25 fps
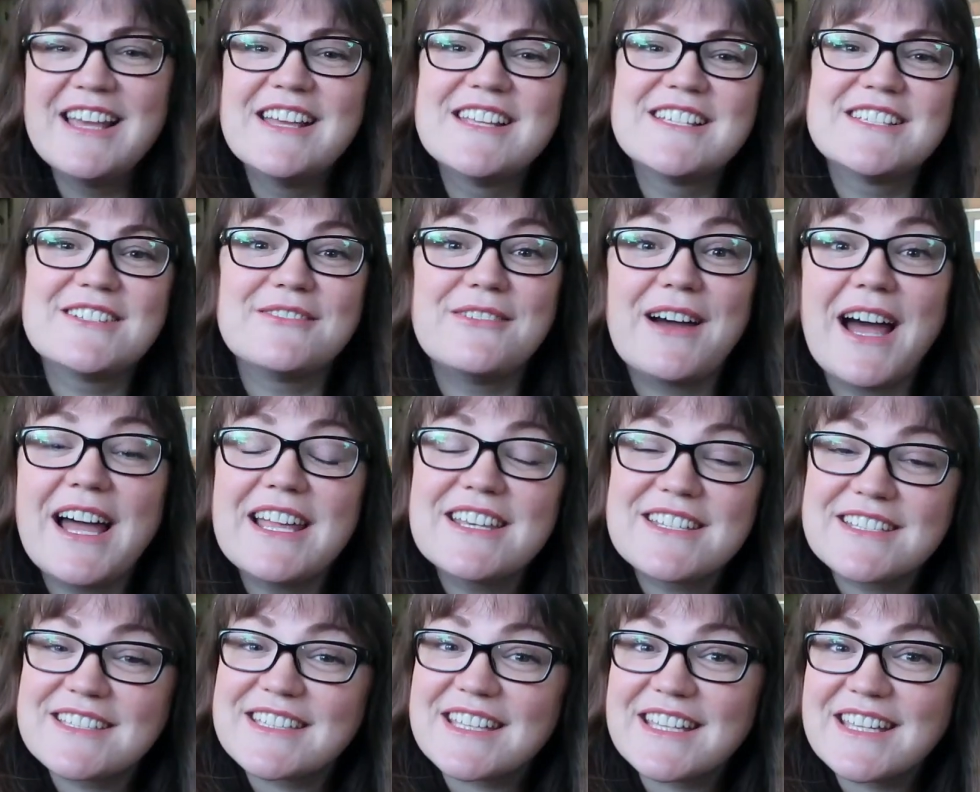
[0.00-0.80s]
So
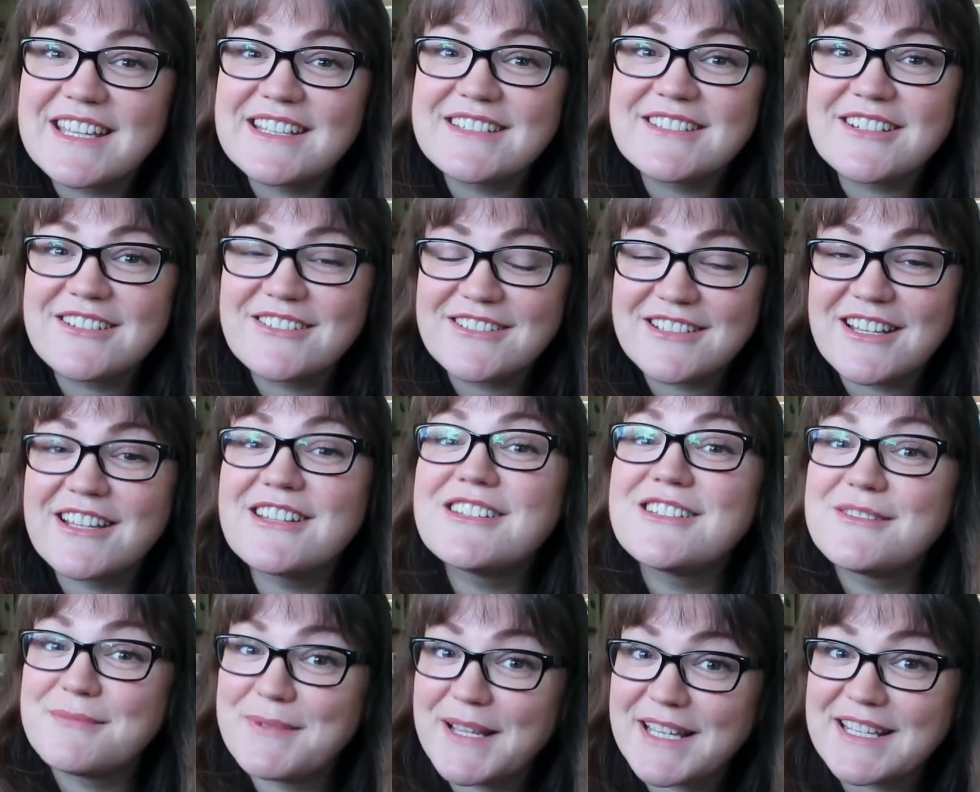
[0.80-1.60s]
actually it turned
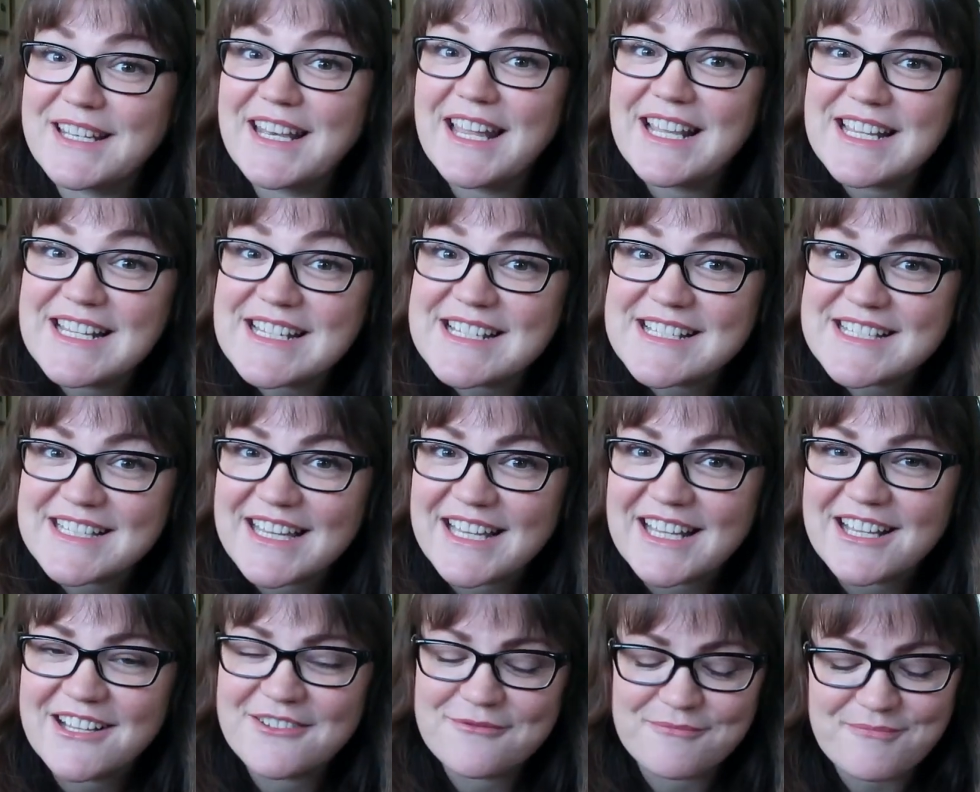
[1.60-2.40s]
out to be a nice
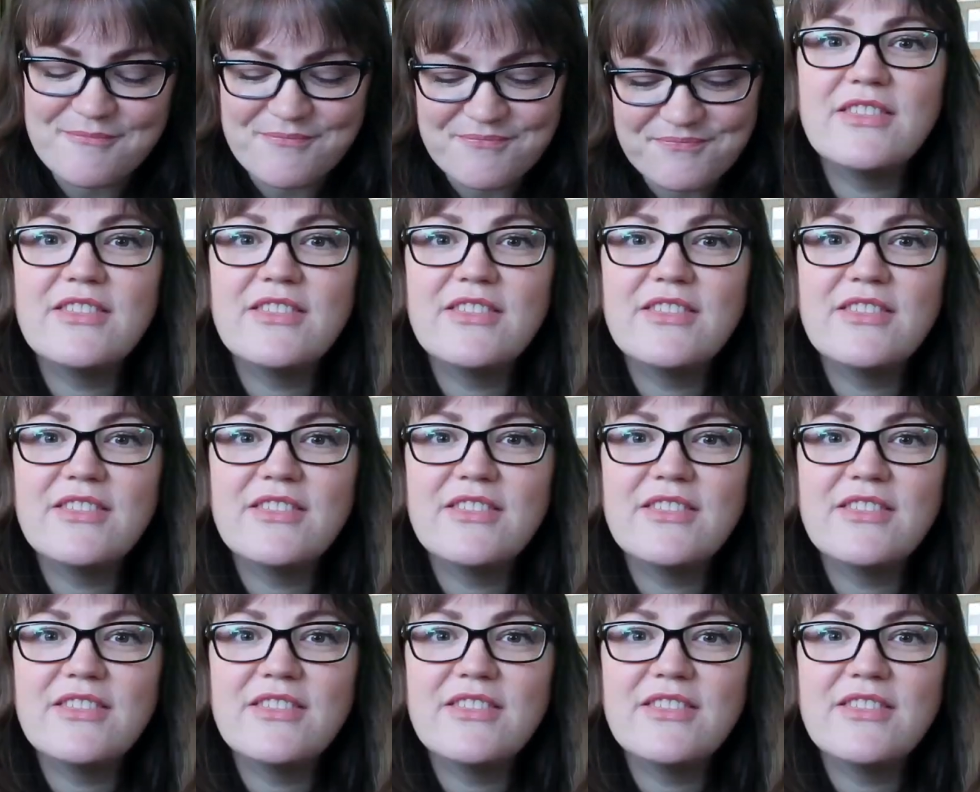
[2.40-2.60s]
thing.